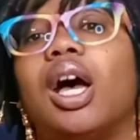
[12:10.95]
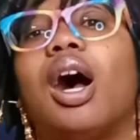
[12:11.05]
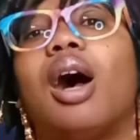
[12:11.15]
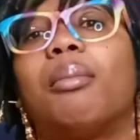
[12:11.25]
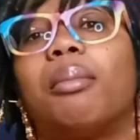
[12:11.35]

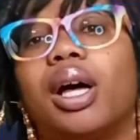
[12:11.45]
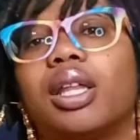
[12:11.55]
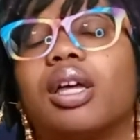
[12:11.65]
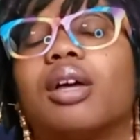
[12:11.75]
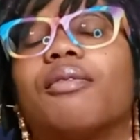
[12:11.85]
a
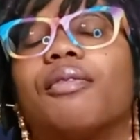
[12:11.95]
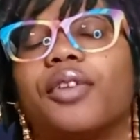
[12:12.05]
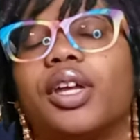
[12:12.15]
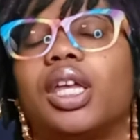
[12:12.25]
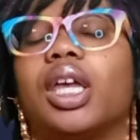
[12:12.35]
mother
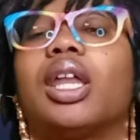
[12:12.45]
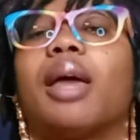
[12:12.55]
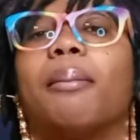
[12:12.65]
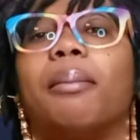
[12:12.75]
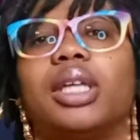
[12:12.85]
freaking
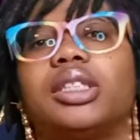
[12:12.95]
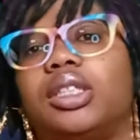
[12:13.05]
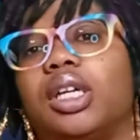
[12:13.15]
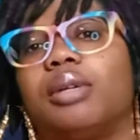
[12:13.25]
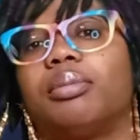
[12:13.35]
messed
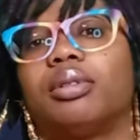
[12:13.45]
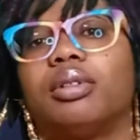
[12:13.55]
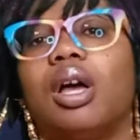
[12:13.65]
up.